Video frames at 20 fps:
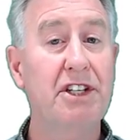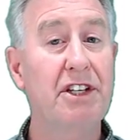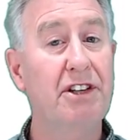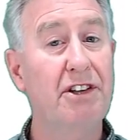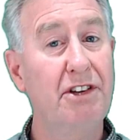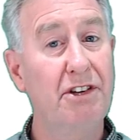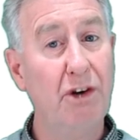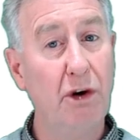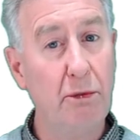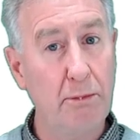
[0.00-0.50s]

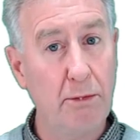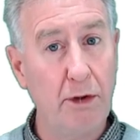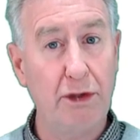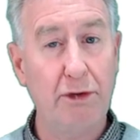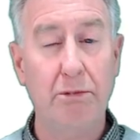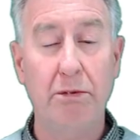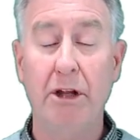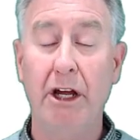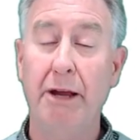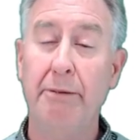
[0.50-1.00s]
and don't
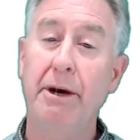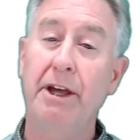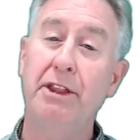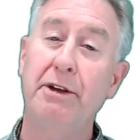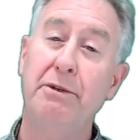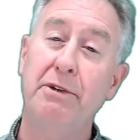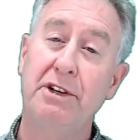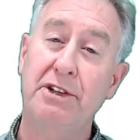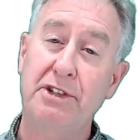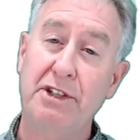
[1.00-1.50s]
multiply by
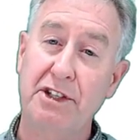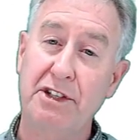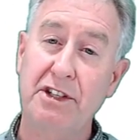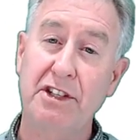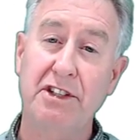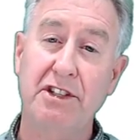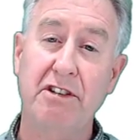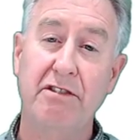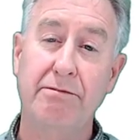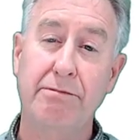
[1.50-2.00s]
the
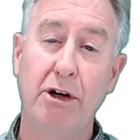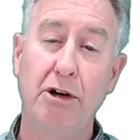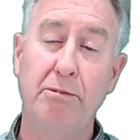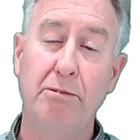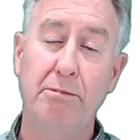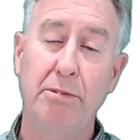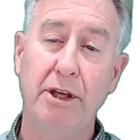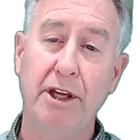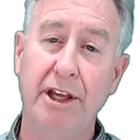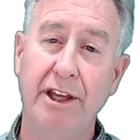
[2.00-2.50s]
resistance of bulb
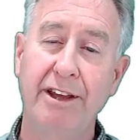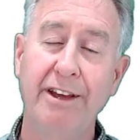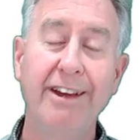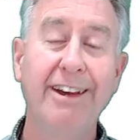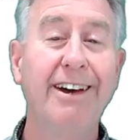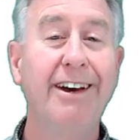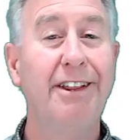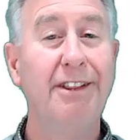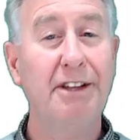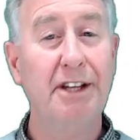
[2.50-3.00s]
B,
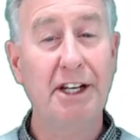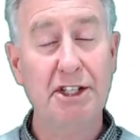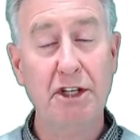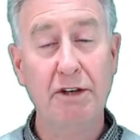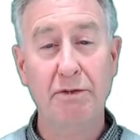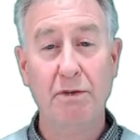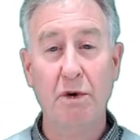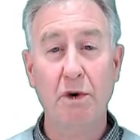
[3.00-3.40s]
unless, of